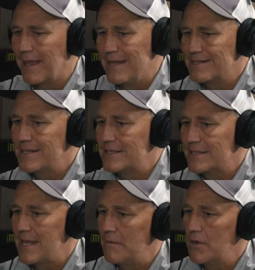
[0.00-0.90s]
like, is this
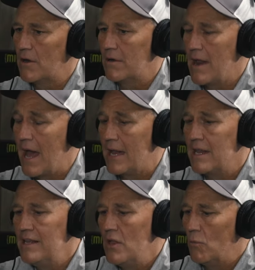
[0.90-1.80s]
the same deer or
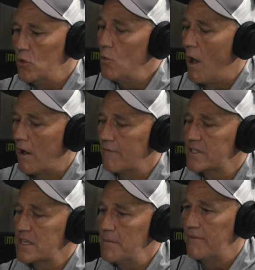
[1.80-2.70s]
not, when you
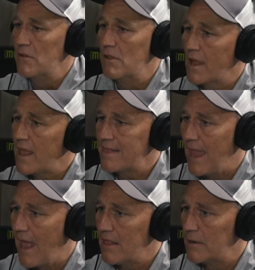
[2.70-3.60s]
harvest them, if you look at
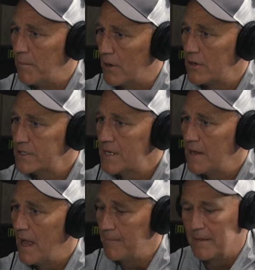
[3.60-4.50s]
the antler burrs,
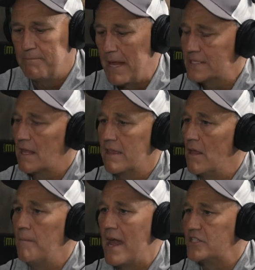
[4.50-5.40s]
I mean, basically
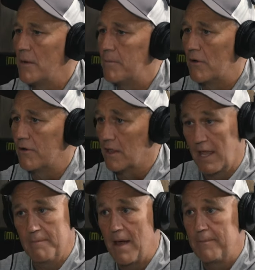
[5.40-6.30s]
they'll match up
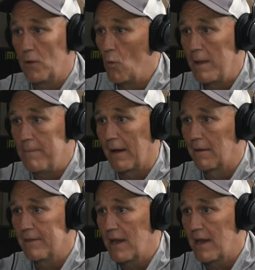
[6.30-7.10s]
perfectly. It might be way bigger